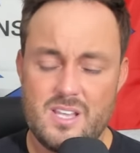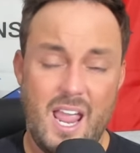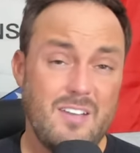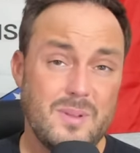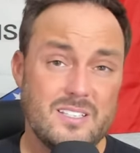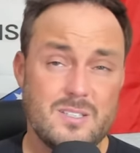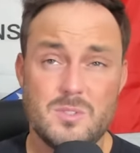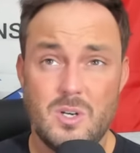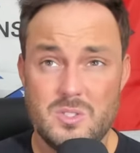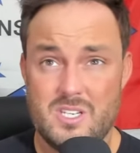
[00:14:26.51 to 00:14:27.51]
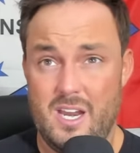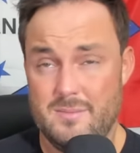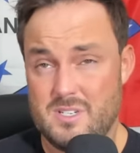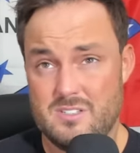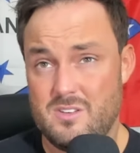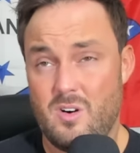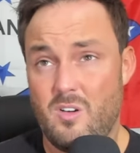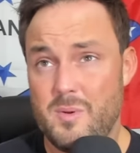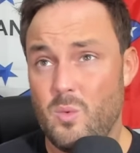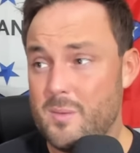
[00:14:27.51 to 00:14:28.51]
they have been some close games because they're all
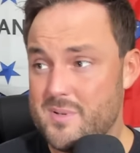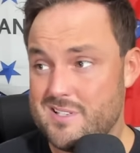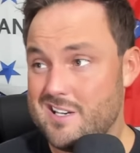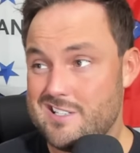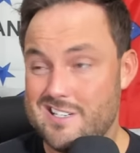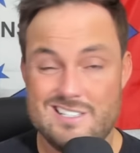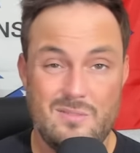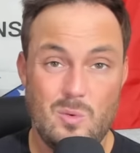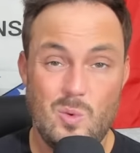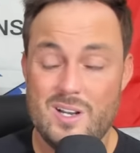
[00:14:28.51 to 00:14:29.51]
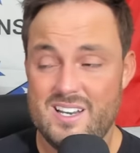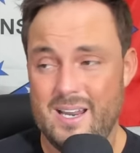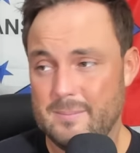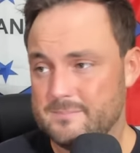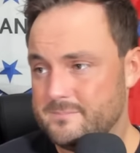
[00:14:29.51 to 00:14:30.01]
been one possession except for one game,